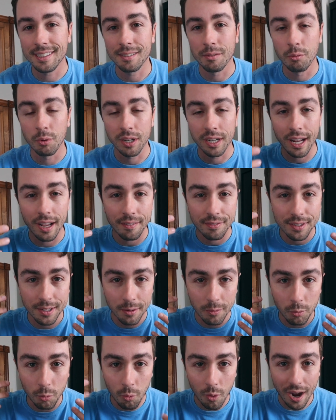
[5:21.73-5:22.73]
We're gonna have to
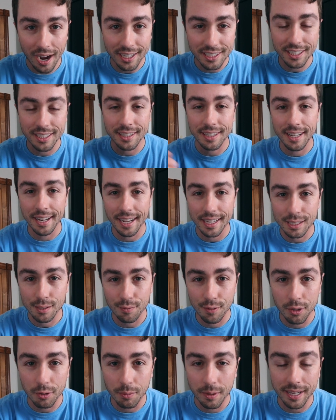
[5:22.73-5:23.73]
watch it the next
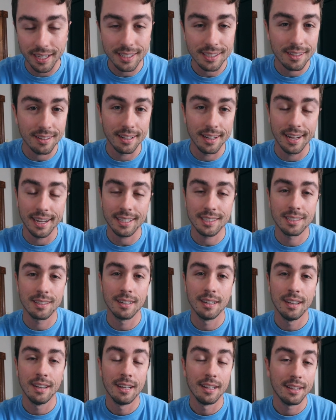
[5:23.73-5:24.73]
few weeks or the
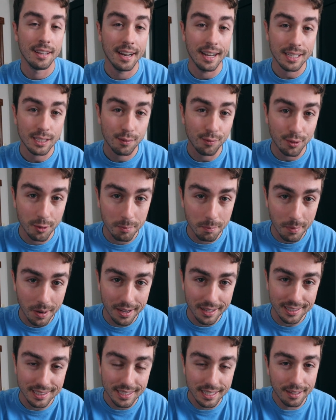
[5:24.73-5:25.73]
next few
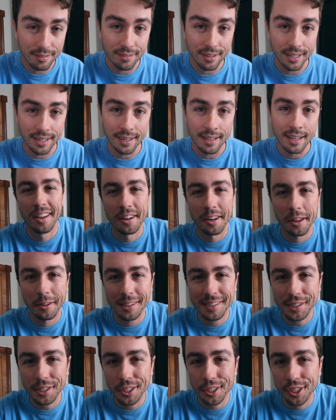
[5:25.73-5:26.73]
months even. Now
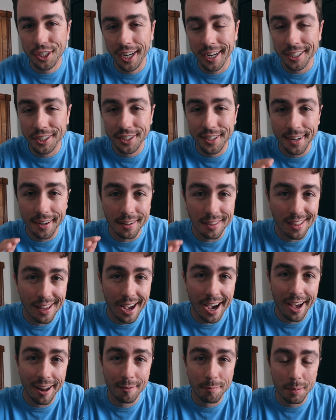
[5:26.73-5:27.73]
this is a change that a
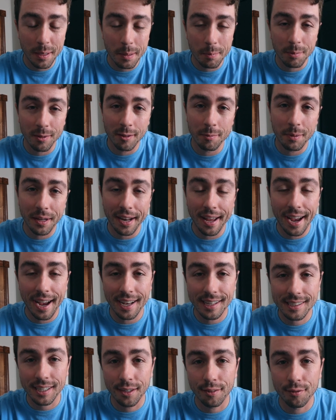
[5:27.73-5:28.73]
lot of people have been
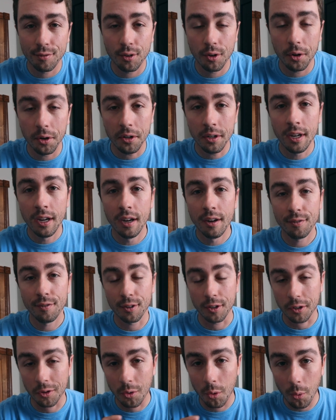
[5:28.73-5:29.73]
asking for
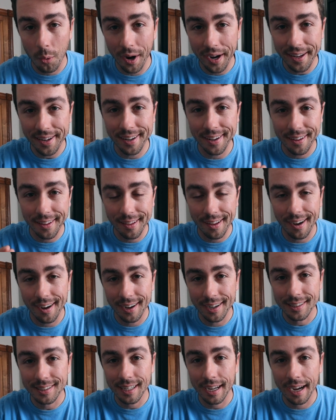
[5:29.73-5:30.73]
quite a
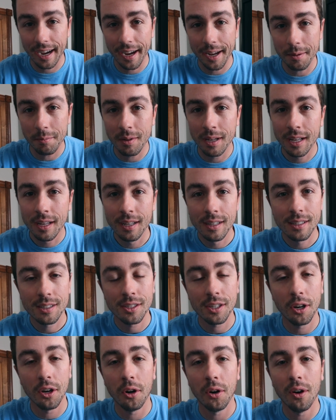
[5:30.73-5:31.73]
long time.
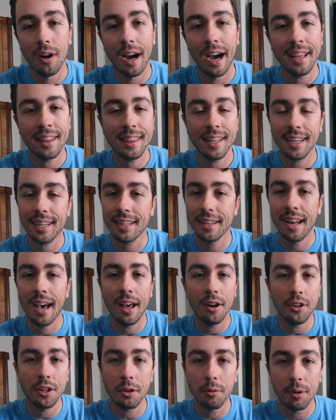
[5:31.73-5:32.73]
So I think
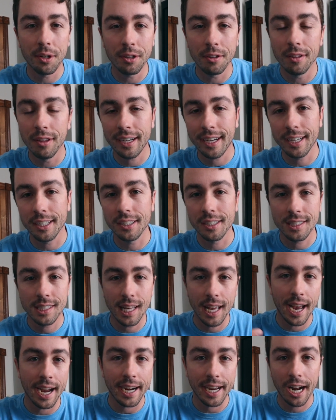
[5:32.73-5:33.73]
not only when you look at just
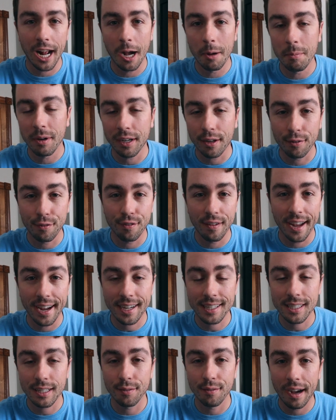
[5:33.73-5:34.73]
the economic
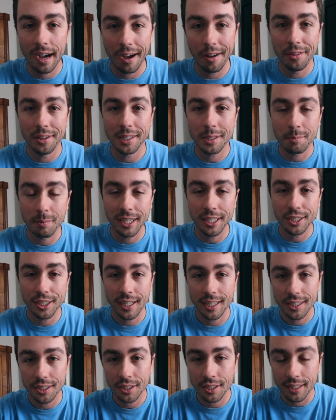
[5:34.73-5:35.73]
effects of how this might
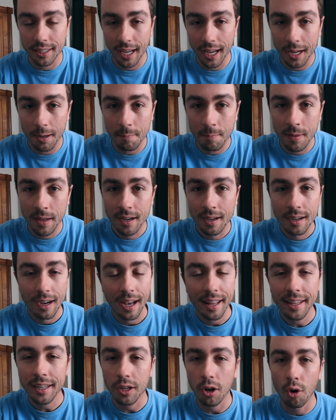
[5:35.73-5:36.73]
change the game,
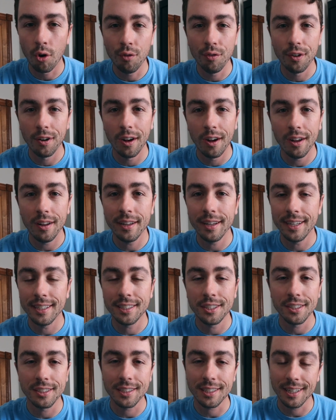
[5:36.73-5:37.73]
I think overall
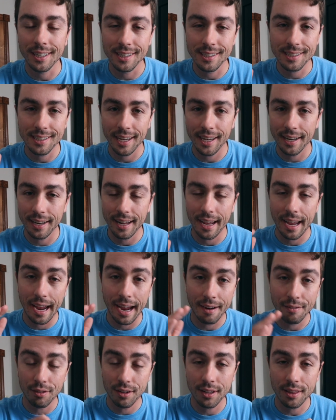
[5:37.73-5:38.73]
it's just gonna send
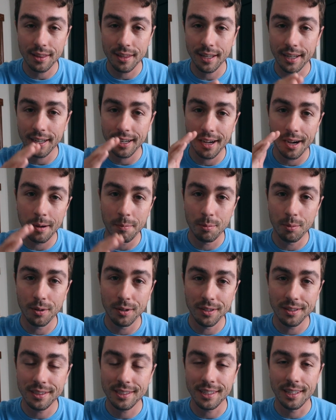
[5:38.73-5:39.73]
everything
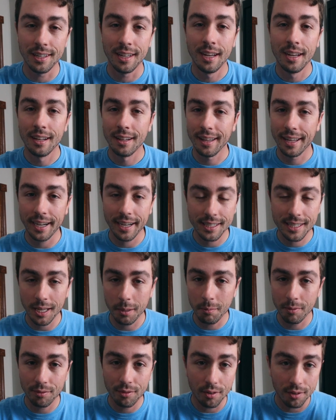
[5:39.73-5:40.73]
upwards. And like I said
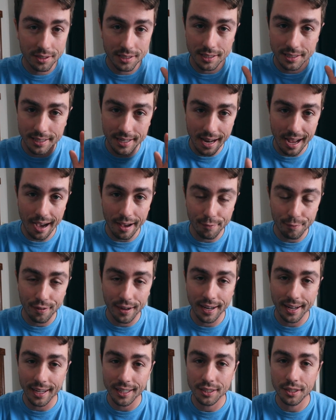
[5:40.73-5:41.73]
before, this is not
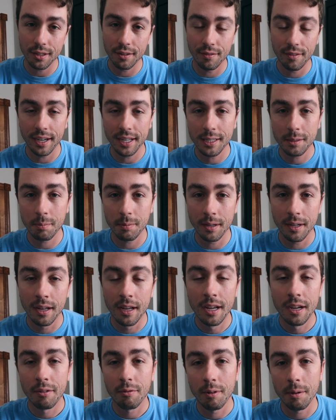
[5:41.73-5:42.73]
financial advice, but
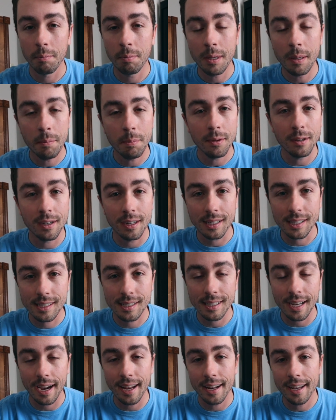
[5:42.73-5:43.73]
when people are
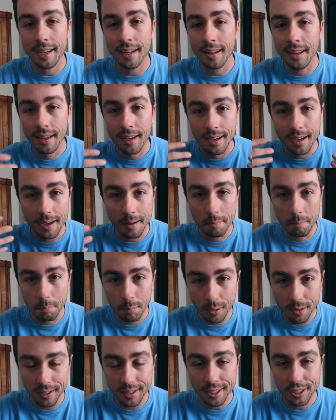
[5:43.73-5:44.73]
excited and
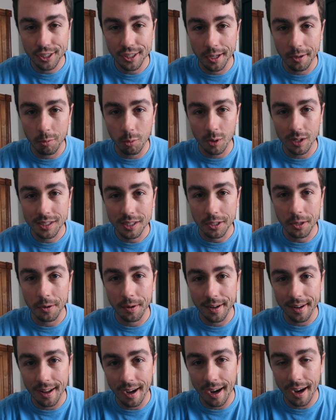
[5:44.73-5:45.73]
bullish on what's
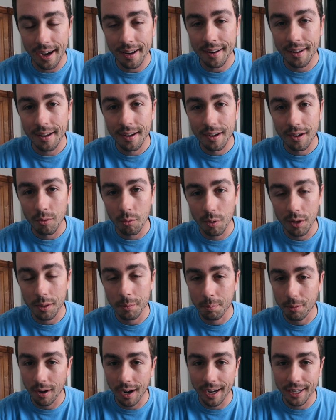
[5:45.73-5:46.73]
going on with a
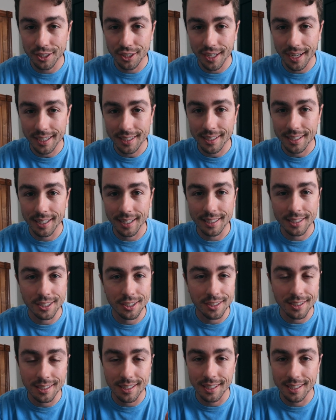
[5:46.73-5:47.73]
project, it's
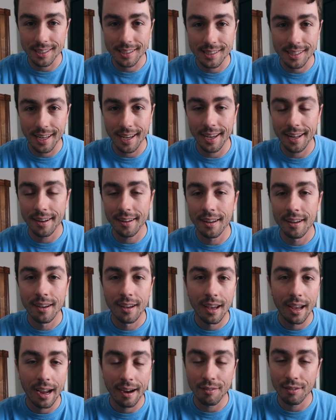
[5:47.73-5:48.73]
just gonna send
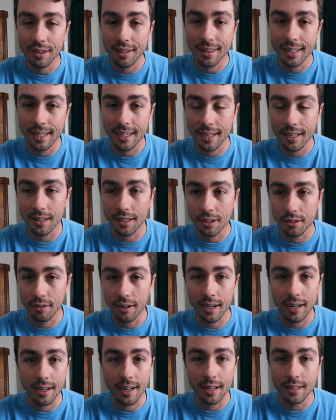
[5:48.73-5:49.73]
everything into the
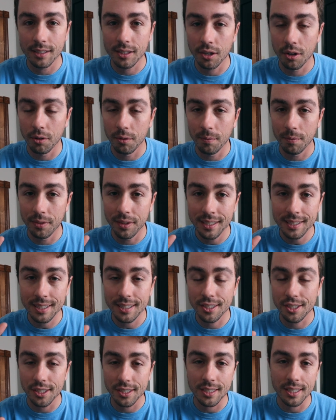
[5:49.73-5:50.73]
green. And so this
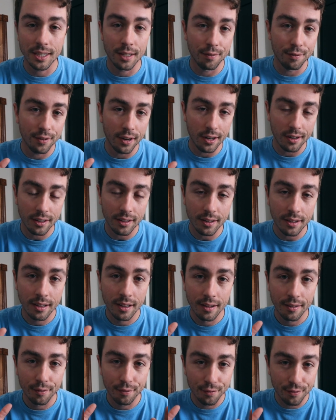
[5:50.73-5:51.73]
is just in the very,
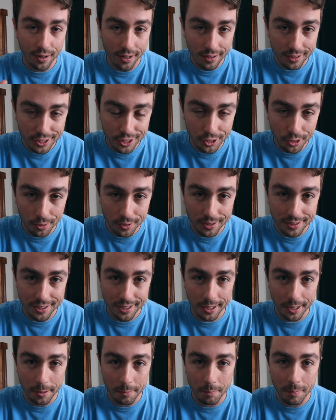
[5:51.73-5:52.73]
very short
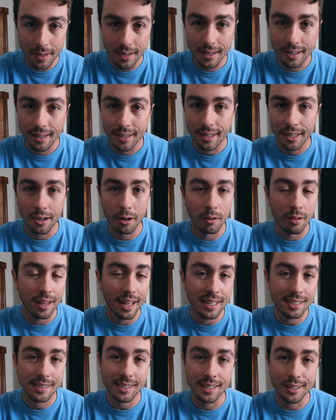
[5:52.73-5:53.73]
term, you know,
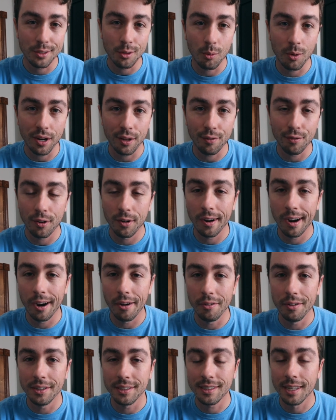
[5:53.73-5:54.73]
less than 24
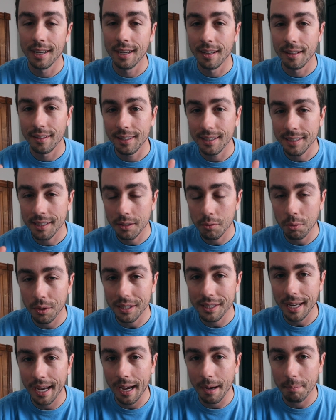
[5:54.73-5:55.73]
hours. This is
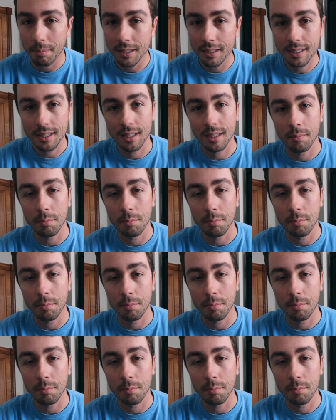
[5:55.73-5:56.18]
what's happened to the